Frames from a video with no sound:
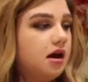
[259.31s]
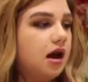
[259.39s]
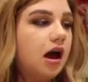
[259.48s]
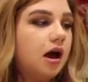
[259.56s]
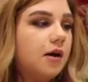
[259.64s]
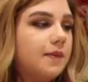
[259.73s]

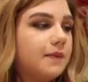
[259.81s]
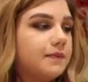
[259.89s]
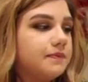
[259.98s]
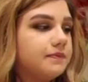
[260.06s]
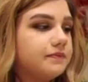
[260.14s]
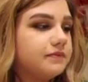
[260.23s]

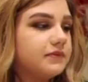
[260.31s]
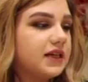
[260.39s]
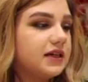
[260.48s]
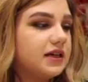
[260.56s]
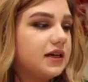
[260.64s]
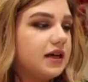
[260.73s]

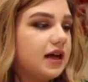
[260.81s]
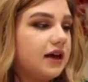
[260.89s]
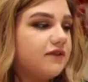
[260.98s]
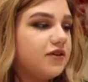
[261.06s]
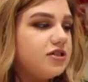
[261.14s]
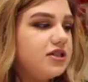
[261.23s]

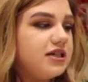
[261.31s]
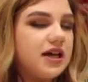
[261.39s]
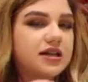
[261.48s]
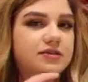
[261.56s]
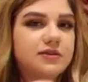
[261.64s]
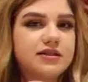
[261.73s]
At first it
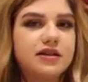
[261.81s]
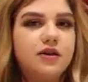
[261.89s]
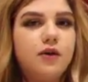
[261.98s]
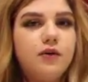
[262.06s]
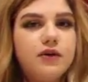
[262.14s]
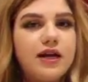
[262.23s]
kind of smells like
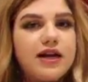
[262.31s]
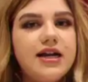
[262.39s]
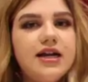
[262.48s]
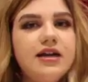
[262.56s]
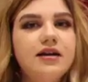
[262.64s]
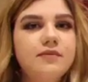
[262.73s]
an old
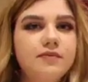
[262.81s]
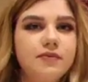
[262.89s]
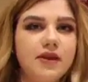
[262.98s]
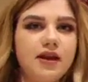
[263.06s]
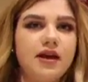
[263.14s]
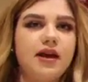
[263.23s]
lady,
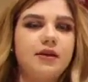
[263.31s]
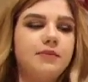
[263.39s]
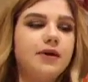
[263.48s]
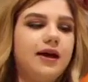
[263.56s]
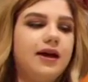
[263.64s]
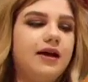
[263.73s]

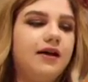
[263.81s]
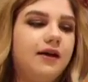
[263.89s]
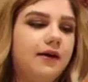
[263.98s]
but